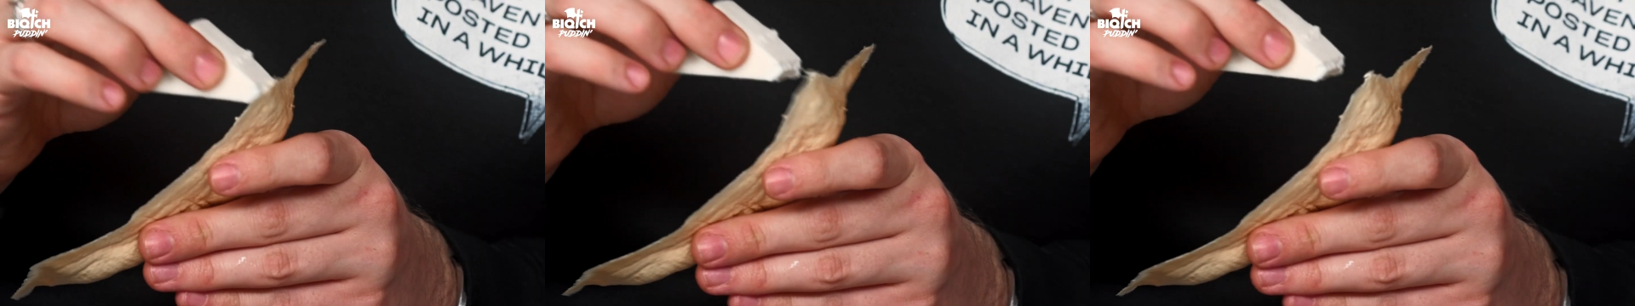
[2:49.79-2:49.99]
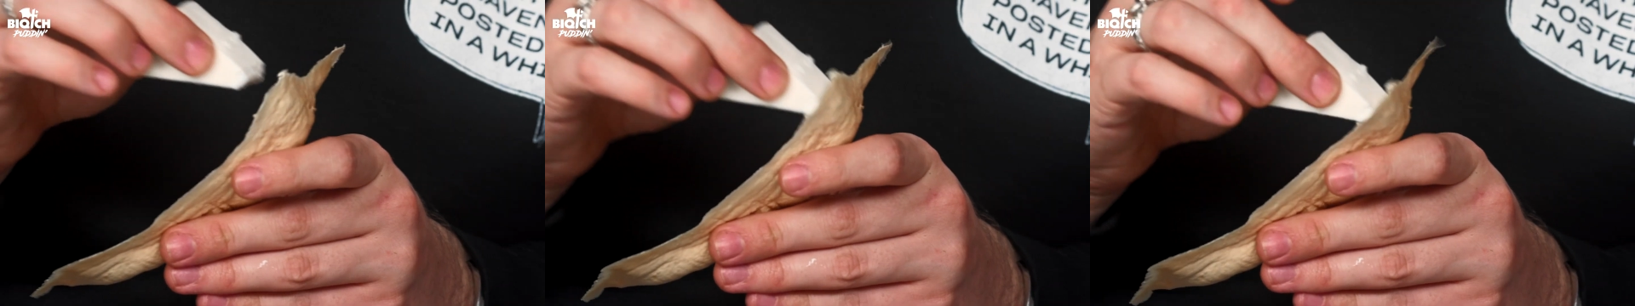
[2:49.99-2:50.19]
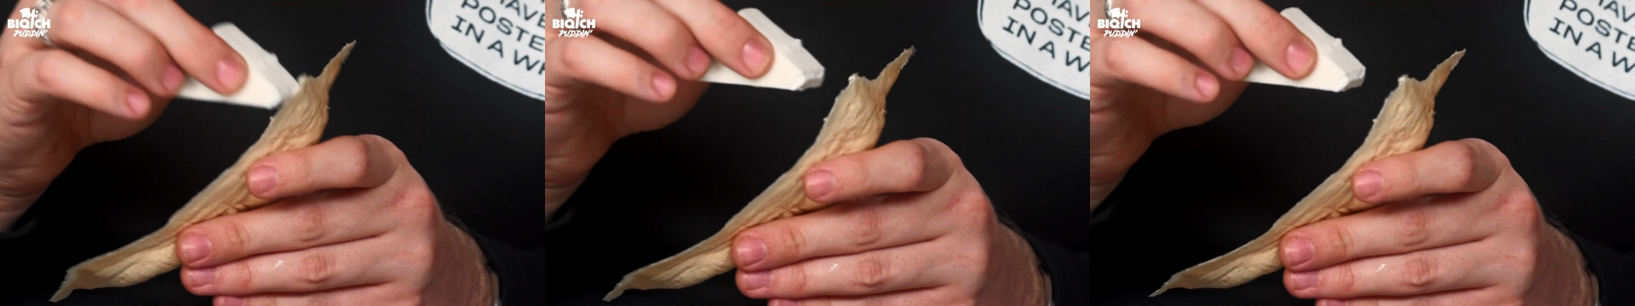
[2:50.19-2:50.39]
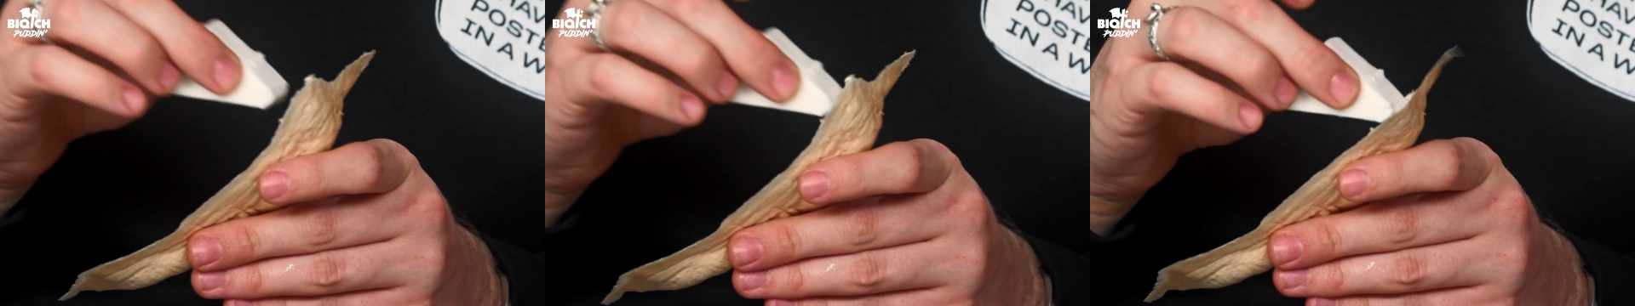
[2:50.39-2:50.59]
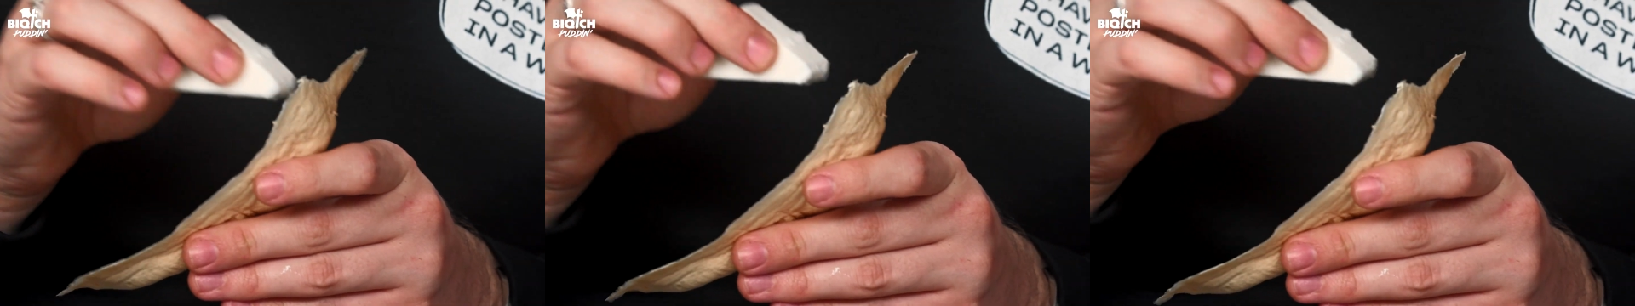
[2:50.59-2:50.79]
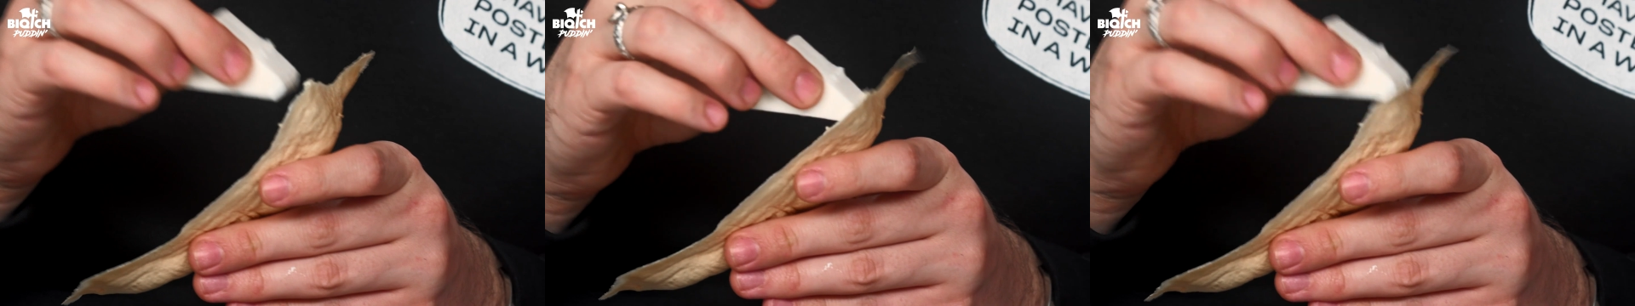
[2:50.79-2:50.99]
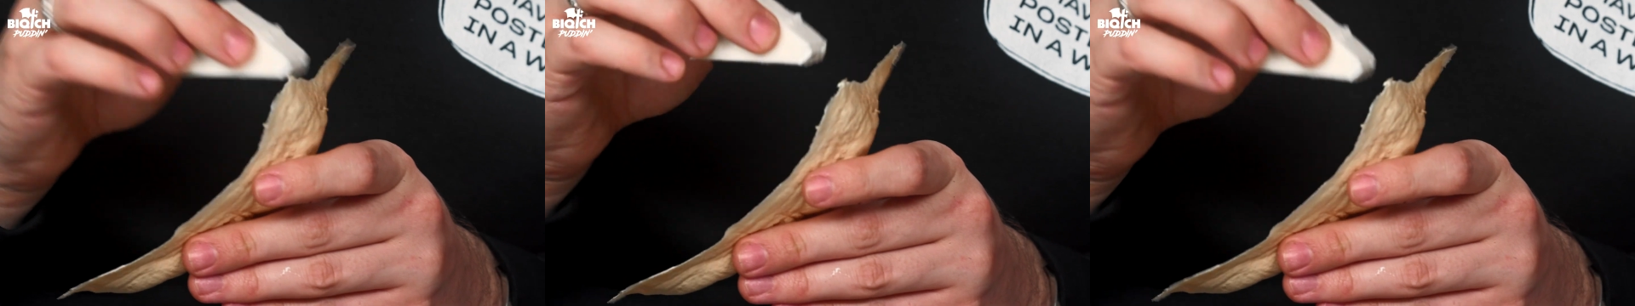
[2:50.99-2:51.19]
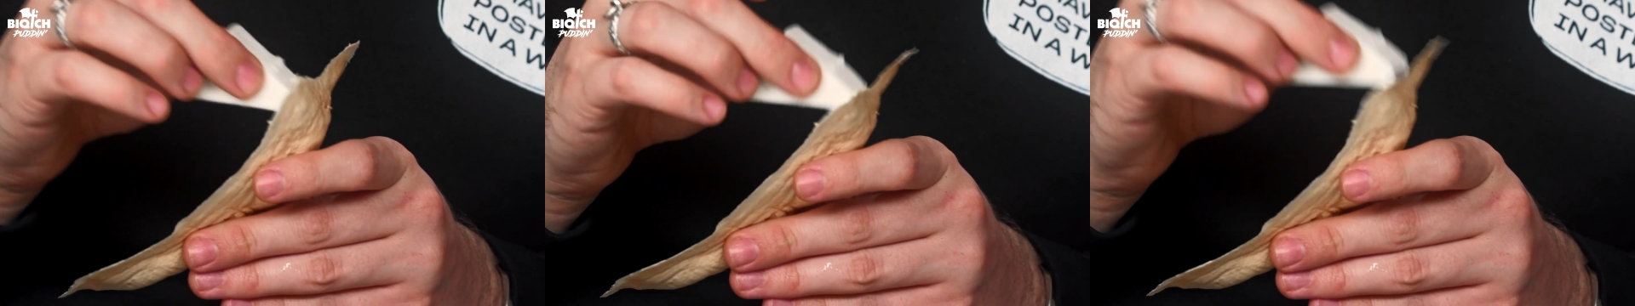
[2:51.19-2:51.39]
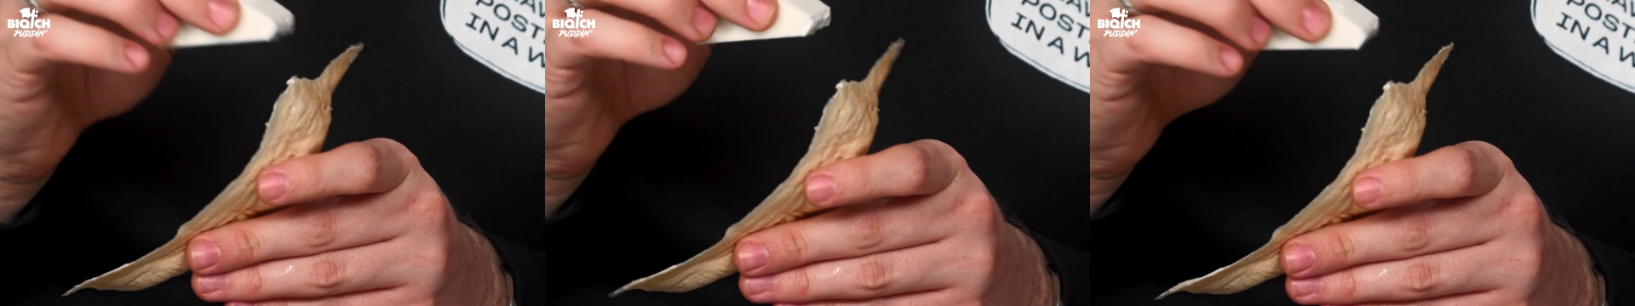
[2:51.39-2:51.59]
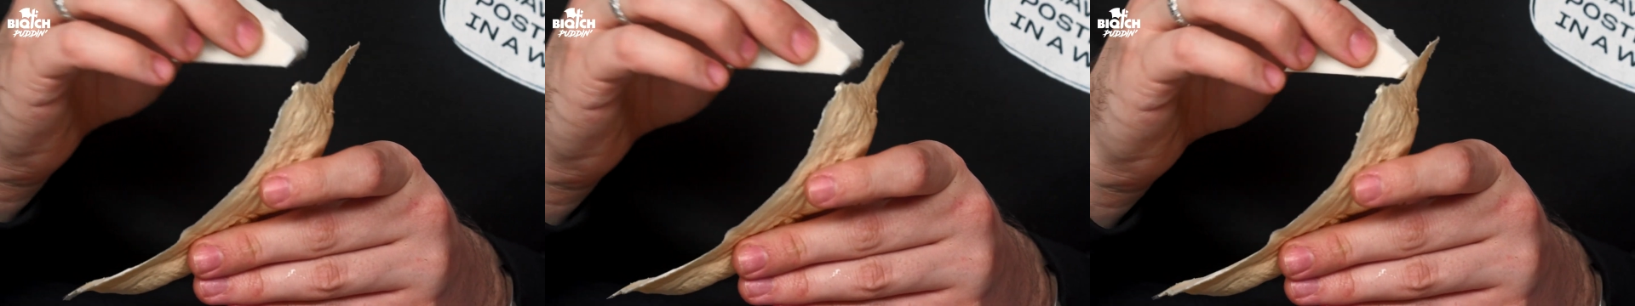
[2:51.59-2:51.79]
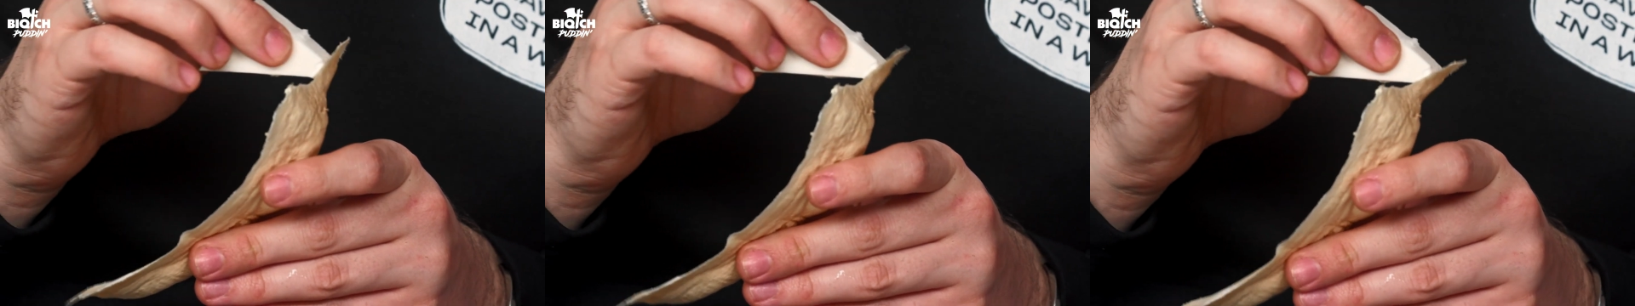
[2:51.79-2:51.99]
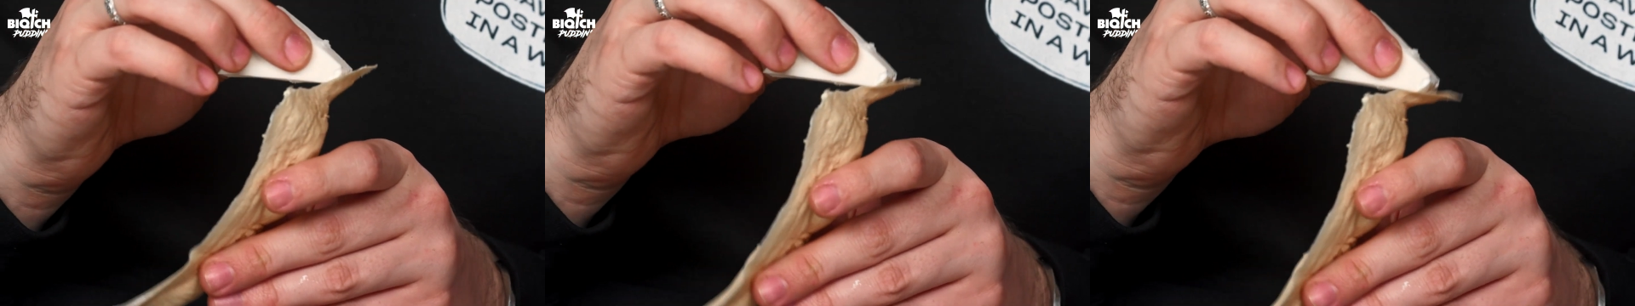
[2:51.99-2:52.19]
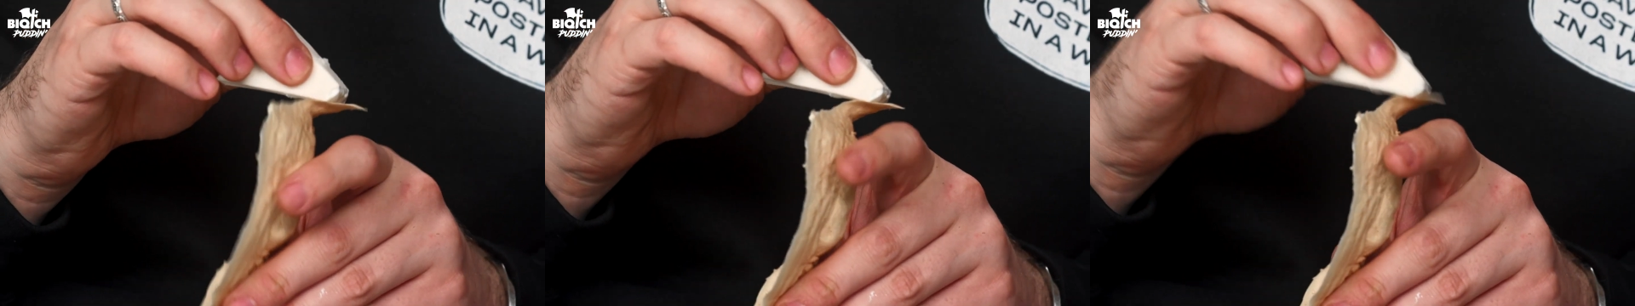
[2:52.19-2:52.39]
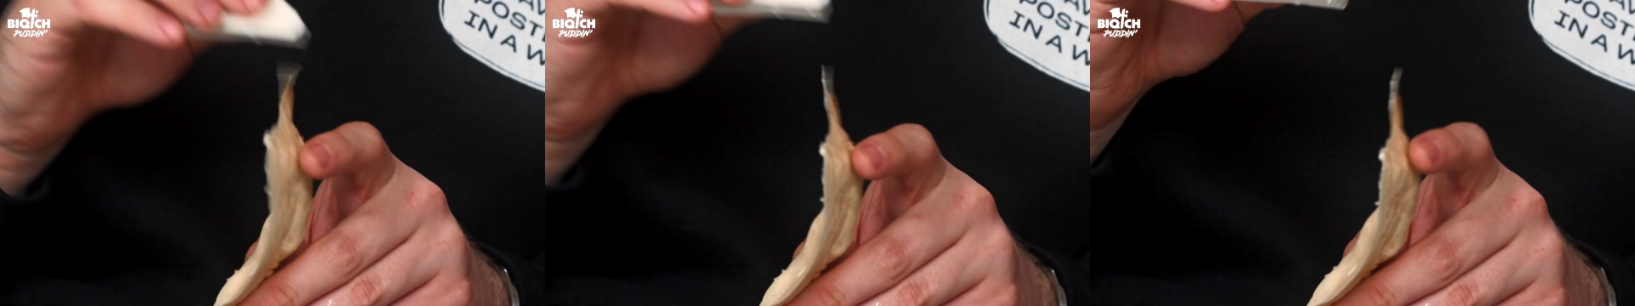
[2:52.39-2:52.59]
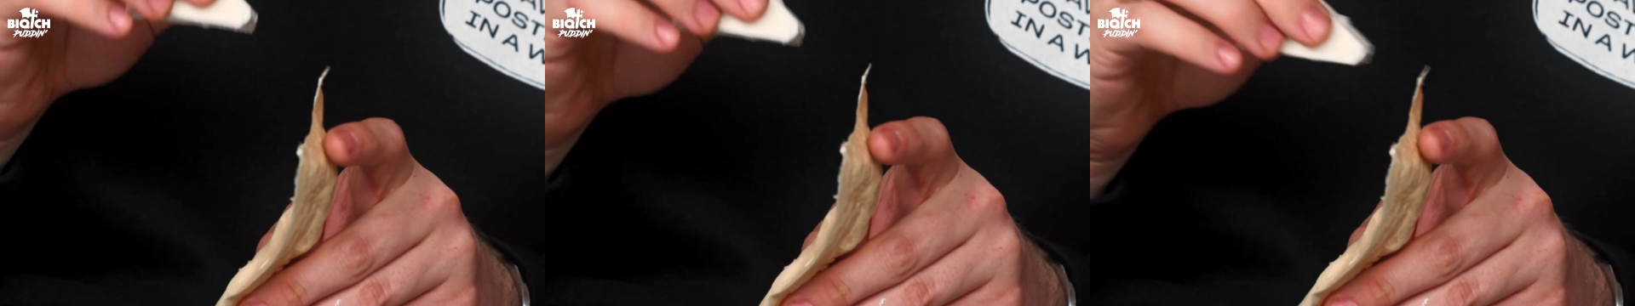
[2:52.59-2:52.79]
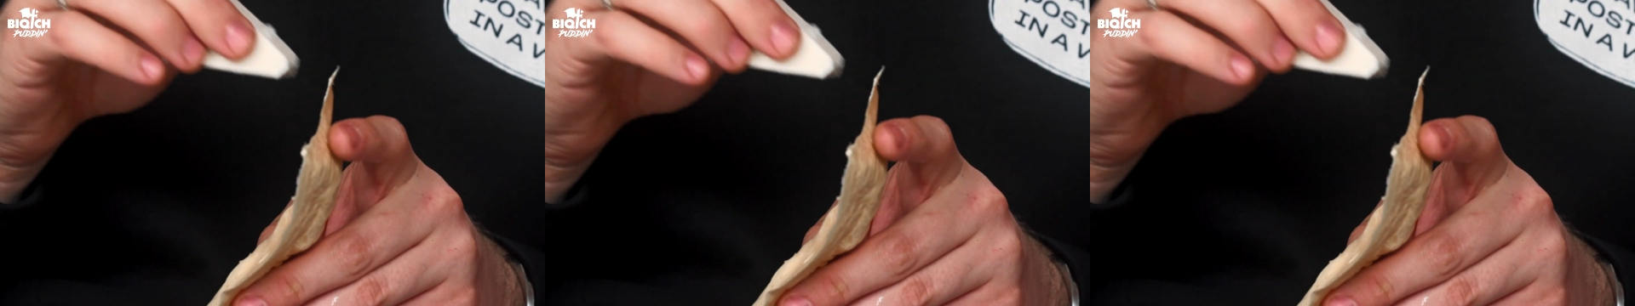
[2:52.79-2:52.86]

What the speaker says: No face is visible, so there are no lips to read.